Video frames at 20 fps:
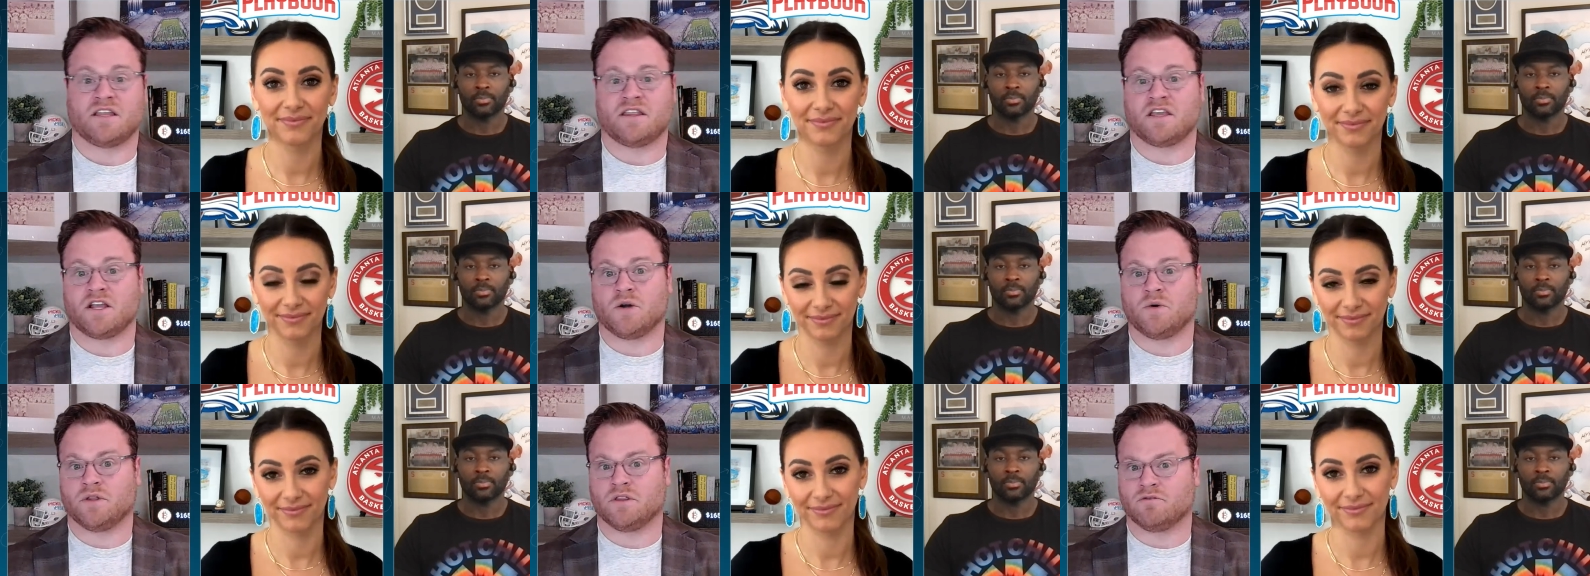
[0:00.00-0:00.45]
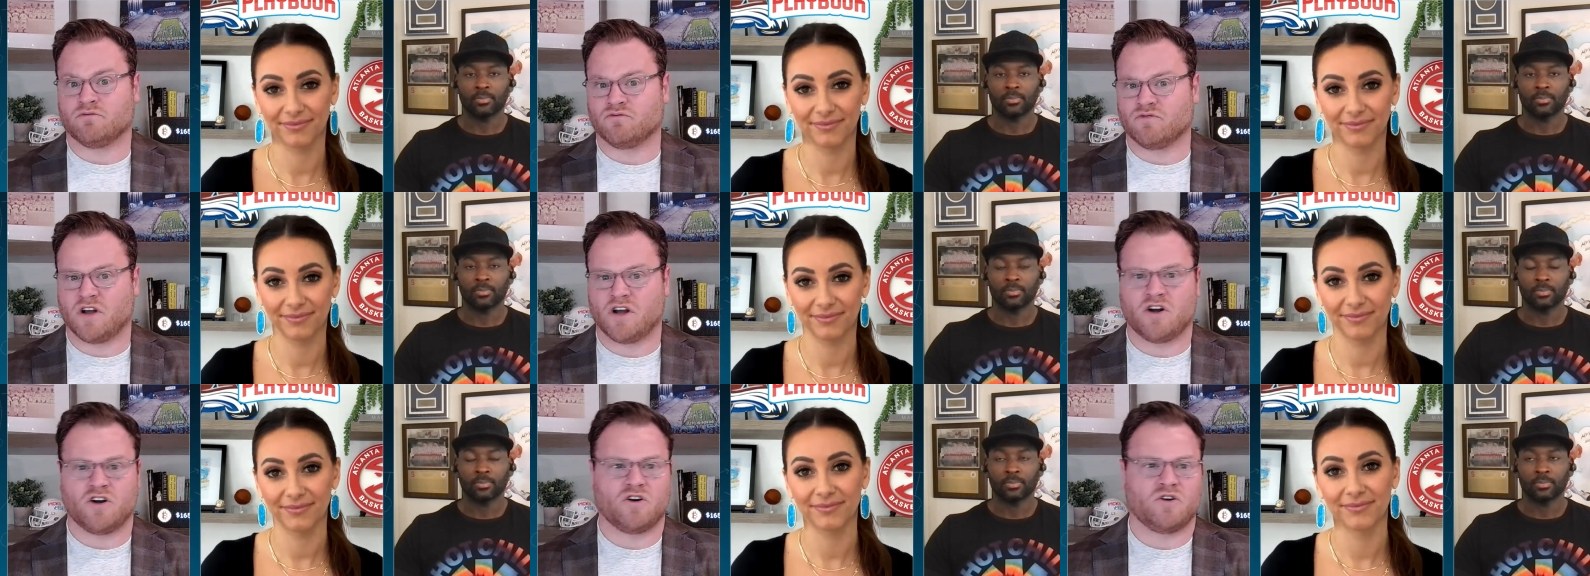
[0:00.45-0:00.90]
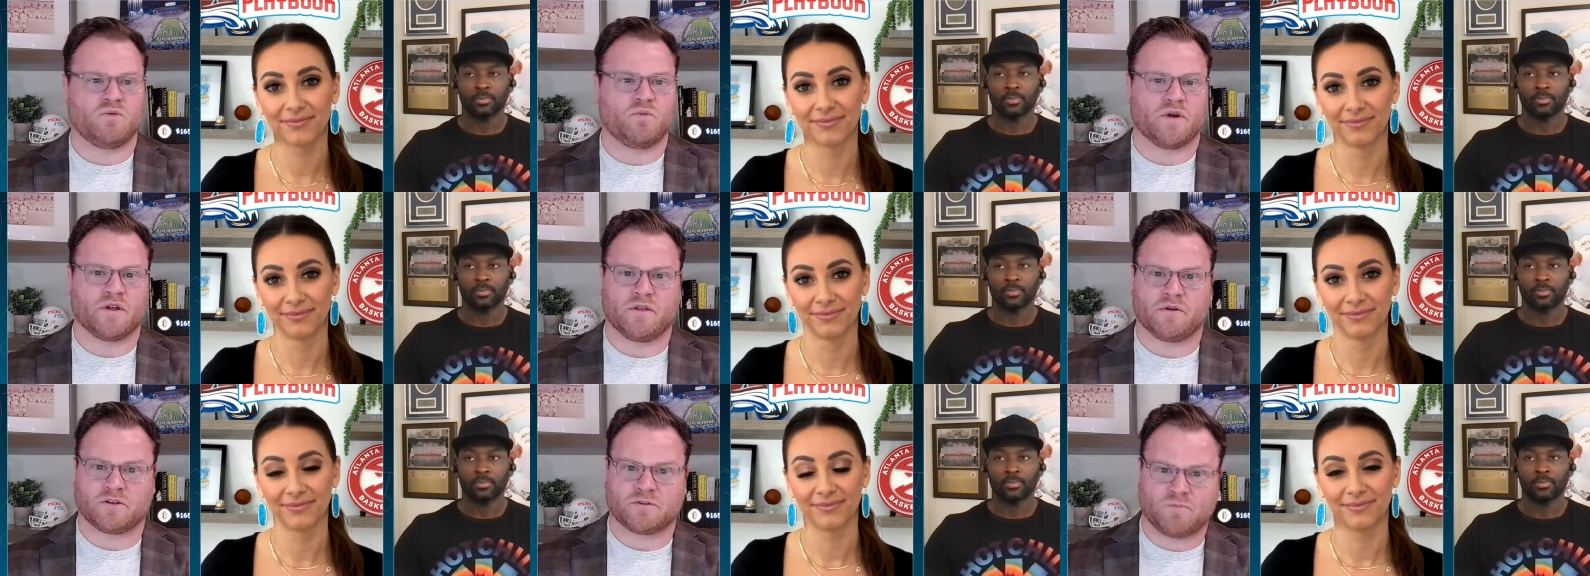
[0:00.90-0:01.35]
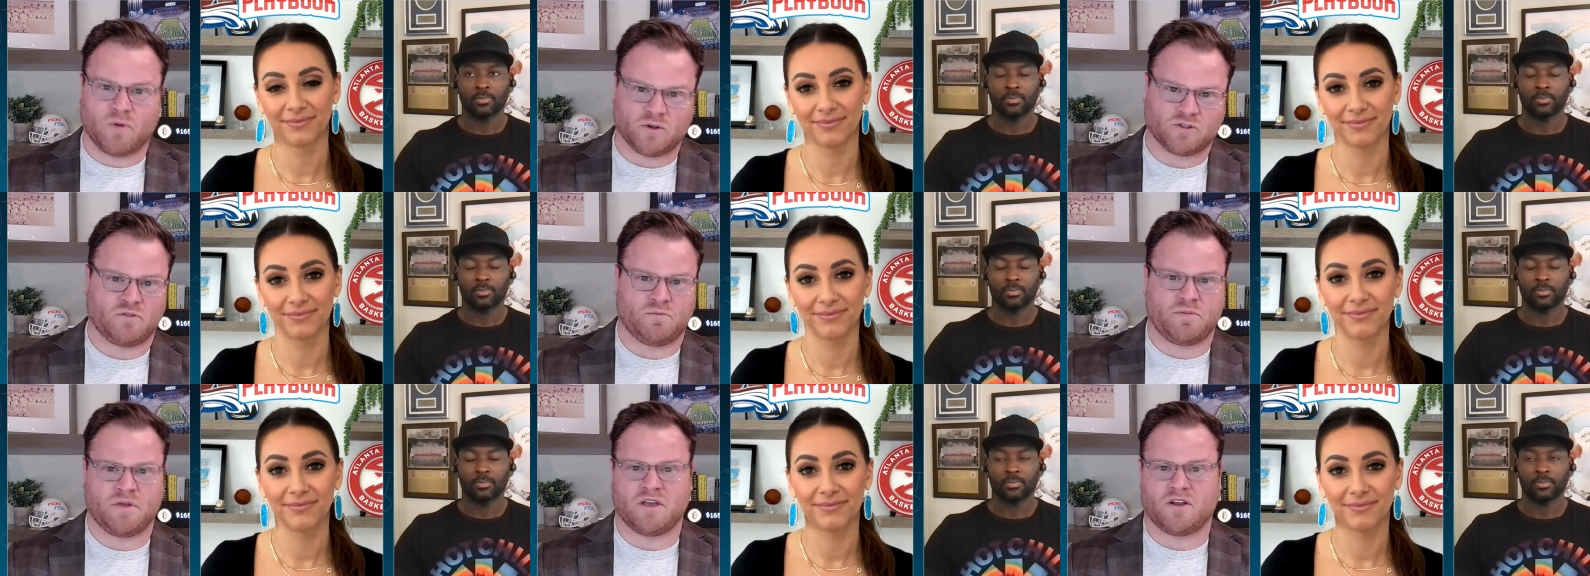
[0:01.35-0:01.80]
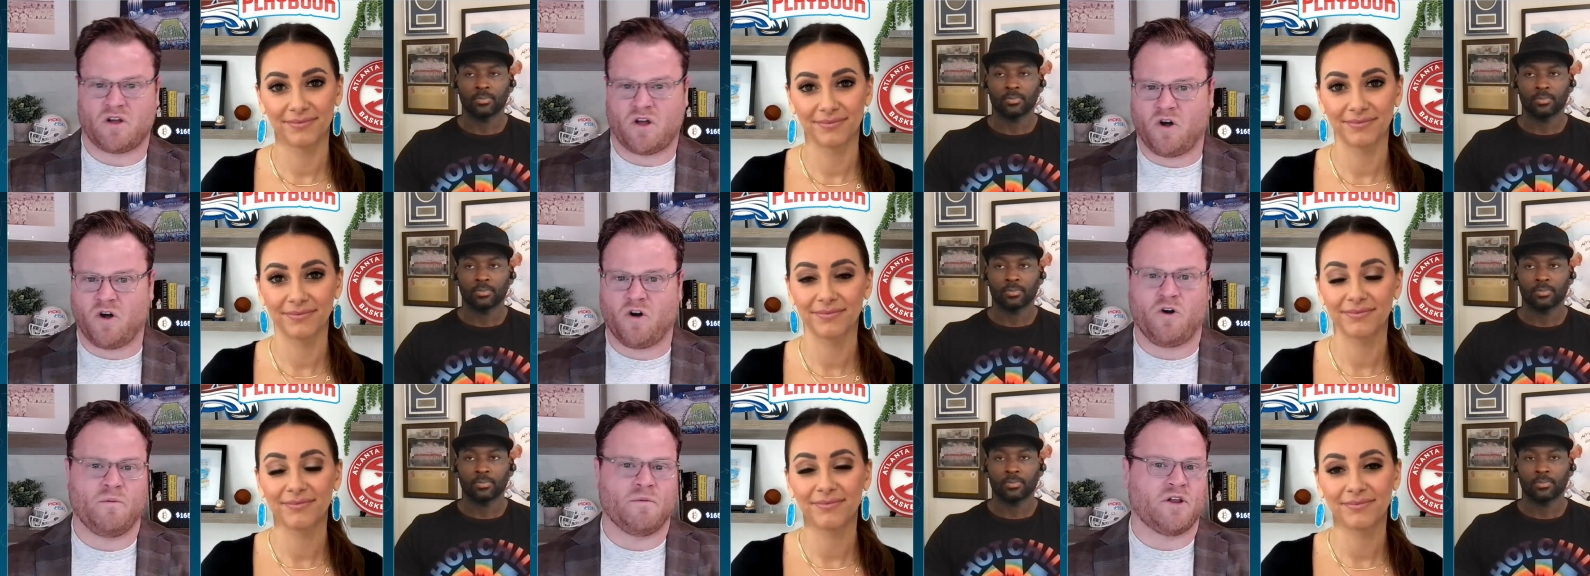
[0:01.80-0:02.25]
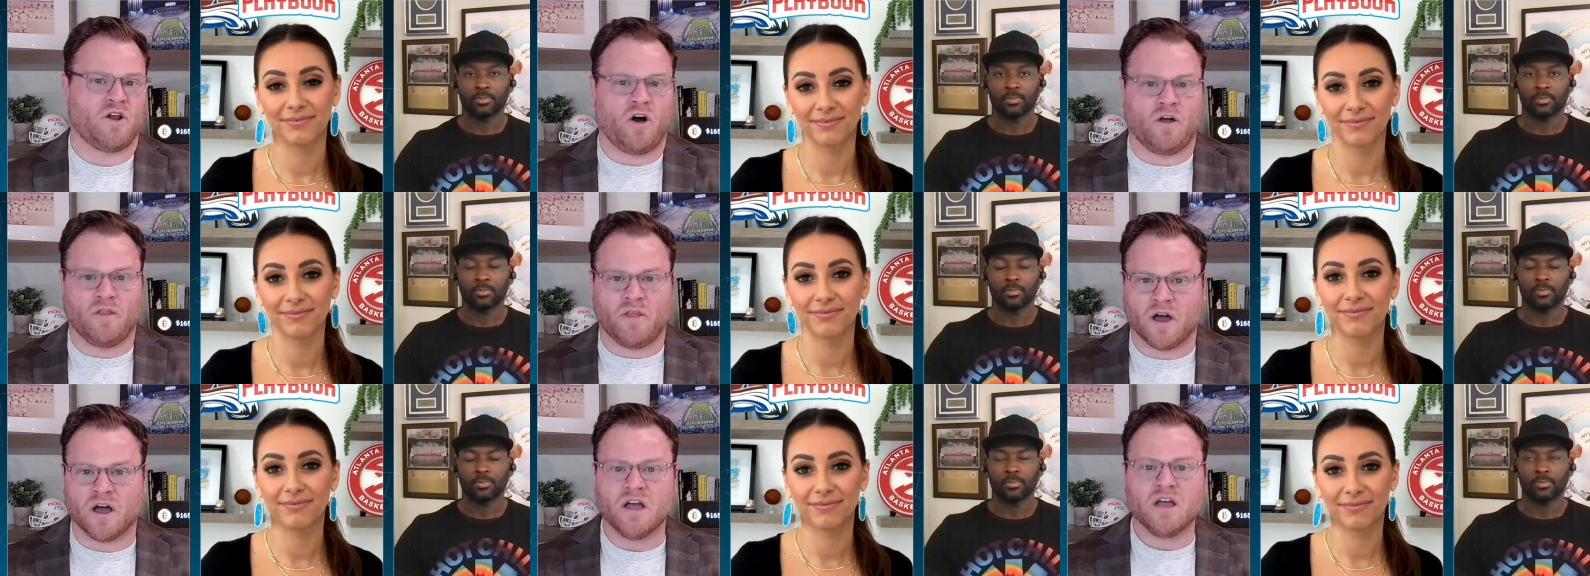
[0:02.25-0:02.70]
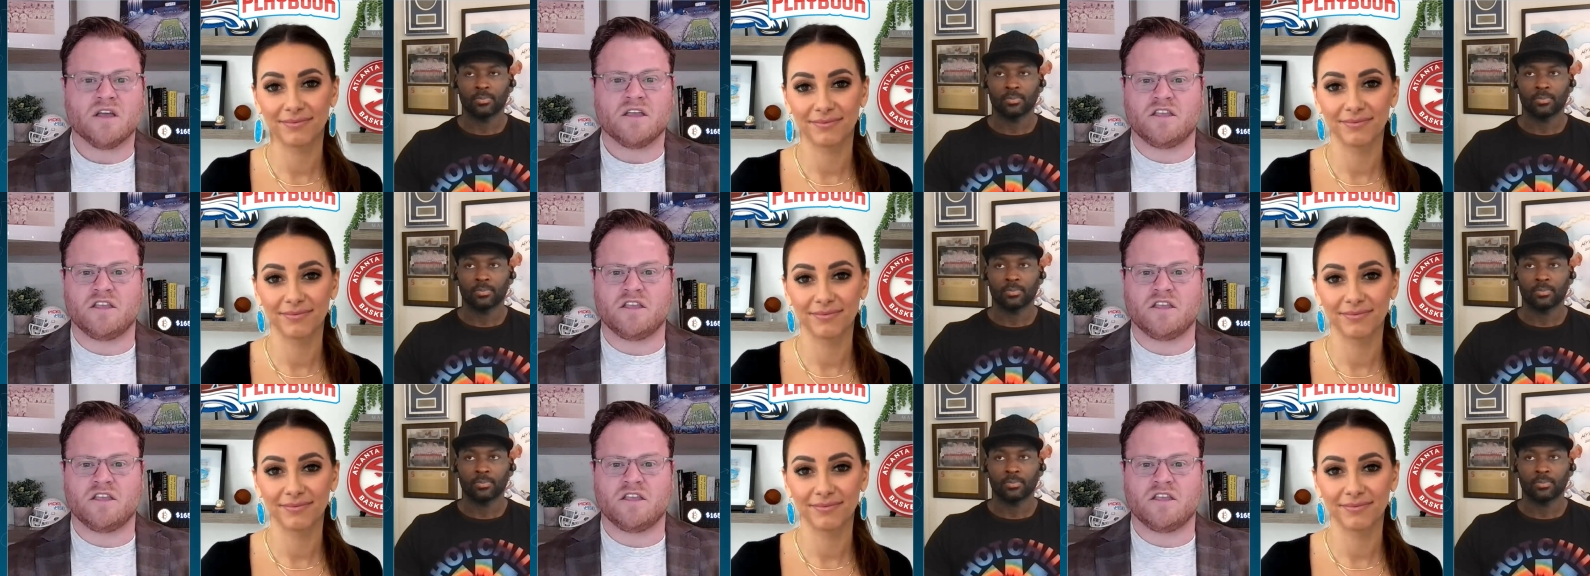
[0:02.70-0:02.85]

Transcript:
Speaker 1: Then they go on the road where they're supposed to be at home and all the,